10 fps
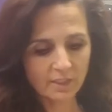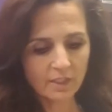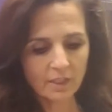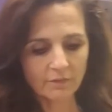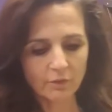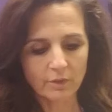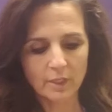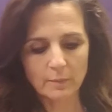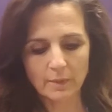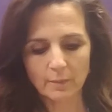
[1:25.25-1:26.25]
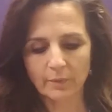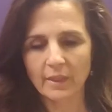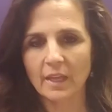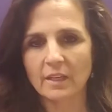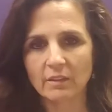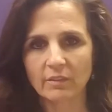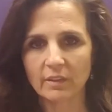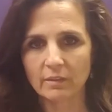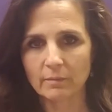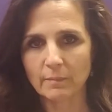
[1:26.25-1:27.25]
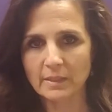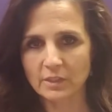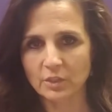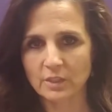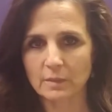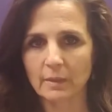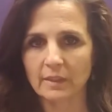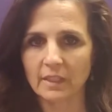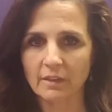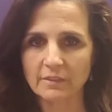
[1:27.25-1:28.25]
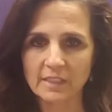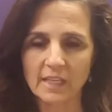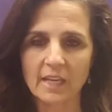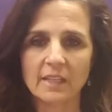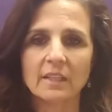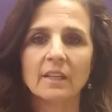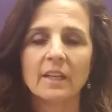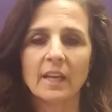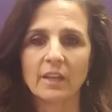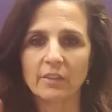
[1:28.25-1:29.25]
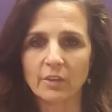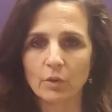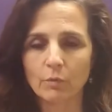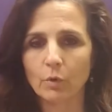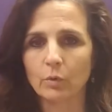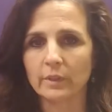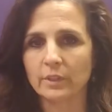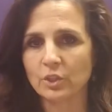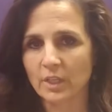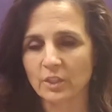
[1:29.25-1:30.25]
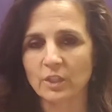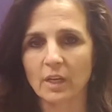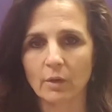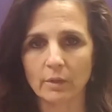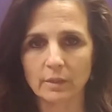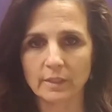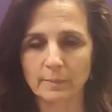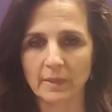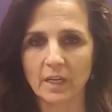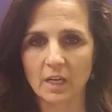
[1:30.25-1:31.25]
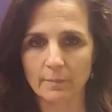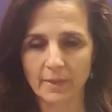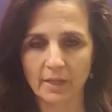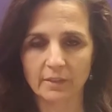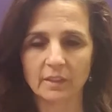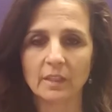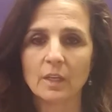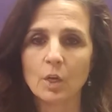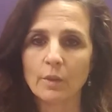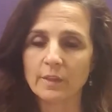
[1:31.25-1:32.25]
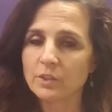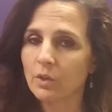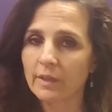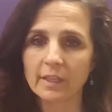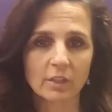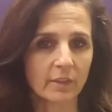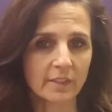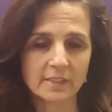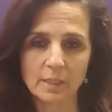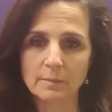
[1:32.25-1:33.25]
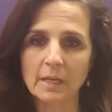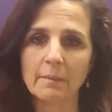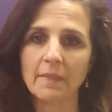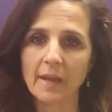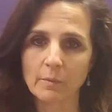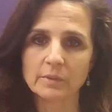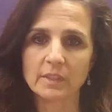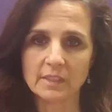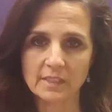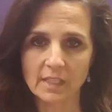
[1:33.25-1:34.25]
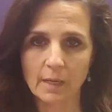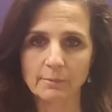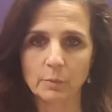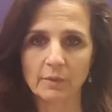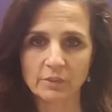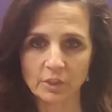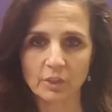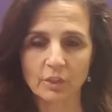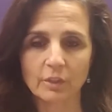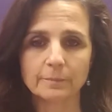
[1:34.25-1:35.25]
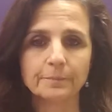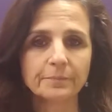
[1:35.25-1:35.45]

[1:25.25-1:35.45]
If you're keeping up with any of the messages about the FDA and their role in changing how it's being compounded, this all hit around the same time that was going to stop. So we've secured